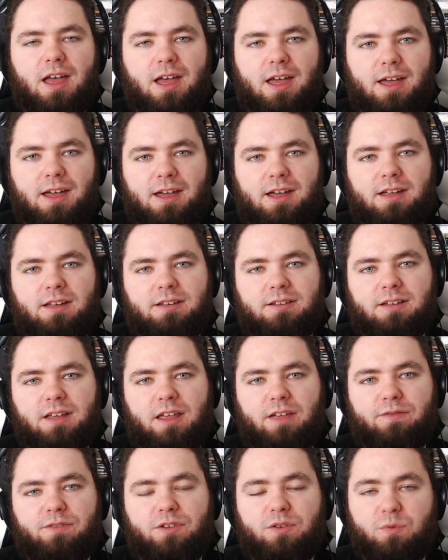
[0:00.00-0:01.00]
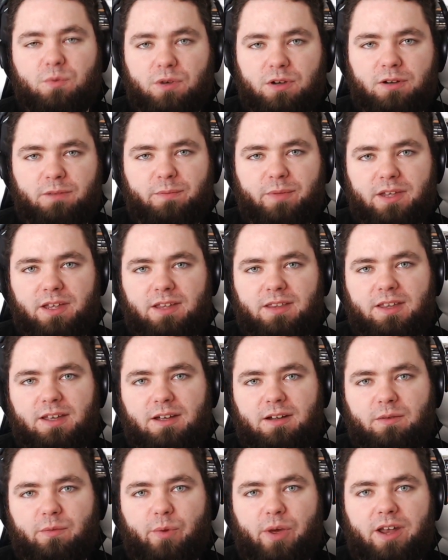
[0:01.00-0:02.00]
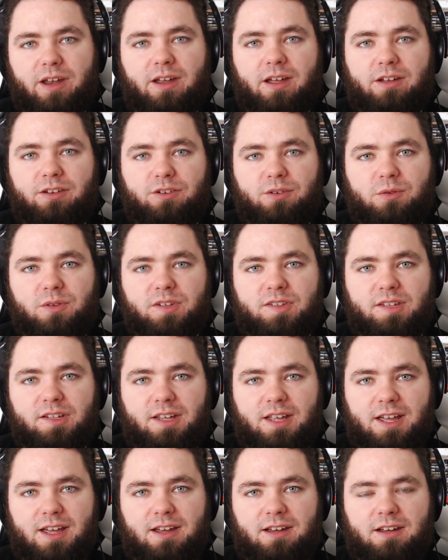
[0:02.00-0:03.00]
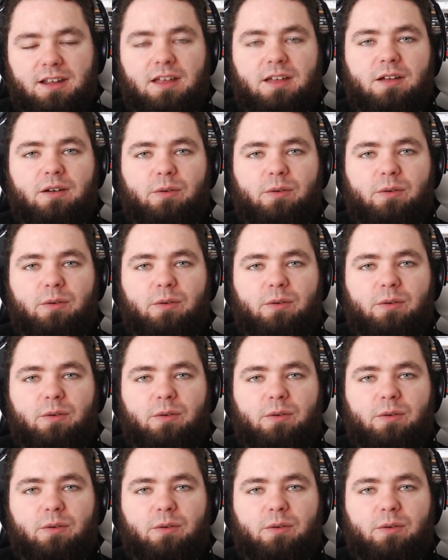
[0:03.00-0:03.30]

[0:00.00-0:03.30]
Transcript: and if you want to be there when I do this again,